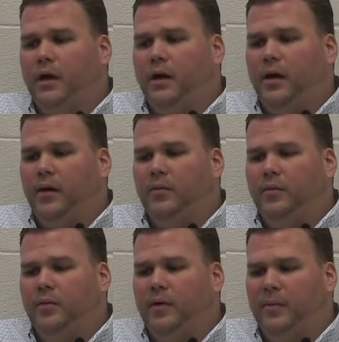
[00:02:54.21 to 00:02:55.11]

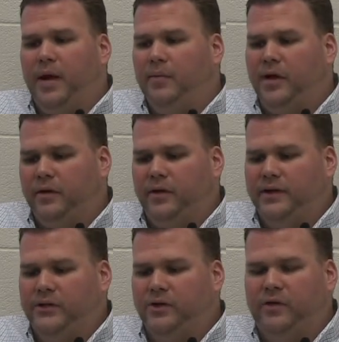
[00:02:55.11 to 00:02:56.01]
but my mother
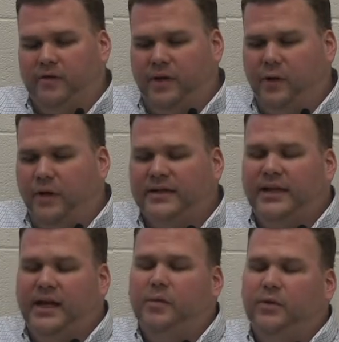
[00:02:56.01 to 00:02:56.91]
in turn really
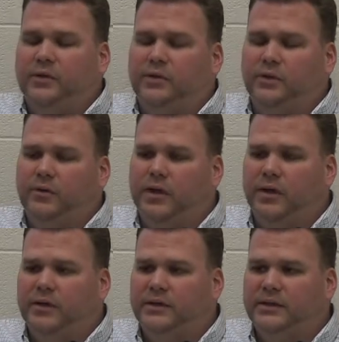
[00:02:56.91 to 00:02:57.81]
wasn't able
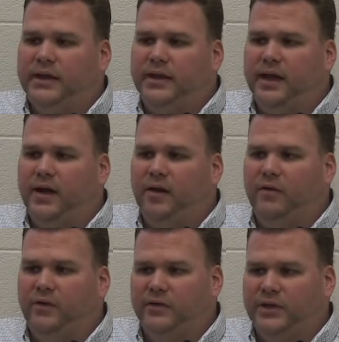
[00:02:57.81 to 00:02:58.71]
to take care
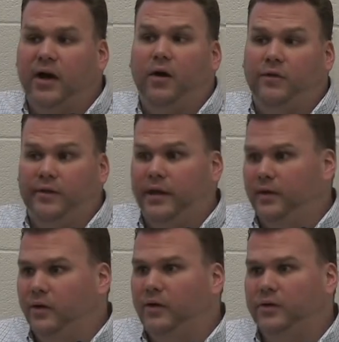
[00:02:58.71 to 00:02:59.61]
of herself, let
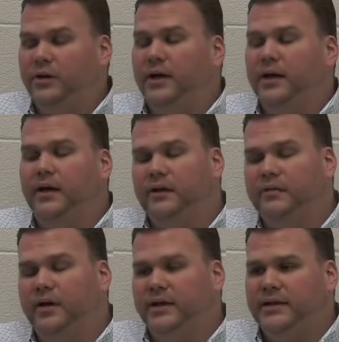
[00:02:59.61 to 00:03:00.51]
alone try to
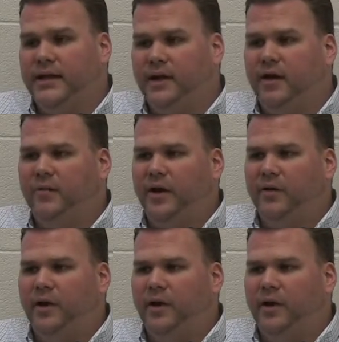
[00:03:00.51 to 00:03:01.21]
really take care of my